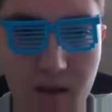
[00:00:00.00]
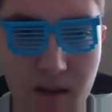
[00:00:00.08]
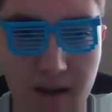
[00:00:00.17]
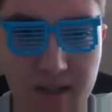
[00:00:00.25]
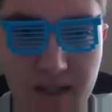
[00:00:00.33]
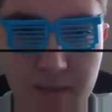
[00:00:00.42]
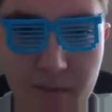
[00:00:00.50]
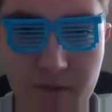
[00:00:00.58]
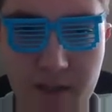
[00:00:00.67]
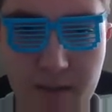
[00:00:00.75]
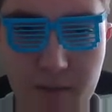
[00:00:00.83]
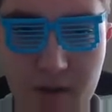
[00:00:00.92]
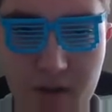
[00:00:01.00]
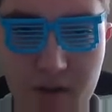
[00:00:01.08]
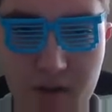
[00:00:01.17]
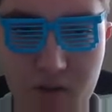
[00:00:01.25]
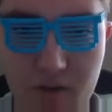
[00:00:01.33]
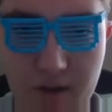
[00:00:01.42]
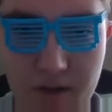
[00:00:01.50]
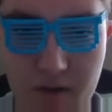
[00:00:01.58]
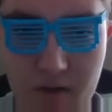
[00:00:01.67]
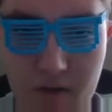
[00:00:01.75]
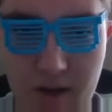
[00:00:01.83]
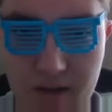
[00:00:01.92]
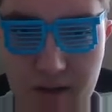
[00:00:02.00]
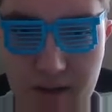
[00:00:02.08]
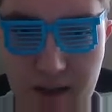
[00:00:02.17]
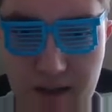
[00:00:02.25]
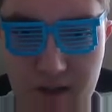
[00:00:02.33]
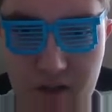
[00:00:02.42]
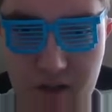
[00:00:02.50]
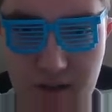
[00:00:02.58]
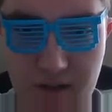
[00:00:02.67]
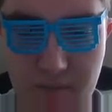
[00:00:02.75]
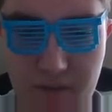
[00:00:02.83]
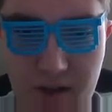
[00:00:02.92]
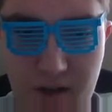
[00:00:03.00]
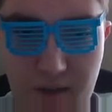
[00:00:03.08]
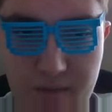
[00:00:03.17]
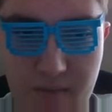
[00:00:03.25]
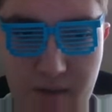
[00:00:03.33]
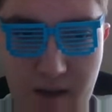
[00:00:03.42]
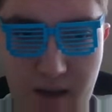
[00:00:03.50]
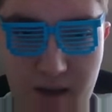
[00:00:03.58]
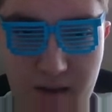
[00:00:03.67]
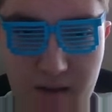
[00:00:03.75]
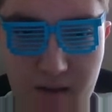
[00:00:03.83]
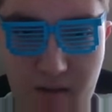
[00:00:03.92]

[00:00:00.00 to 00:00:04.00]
A team of teen lawyers try to crack the Catholic Church after Peter helps them get it.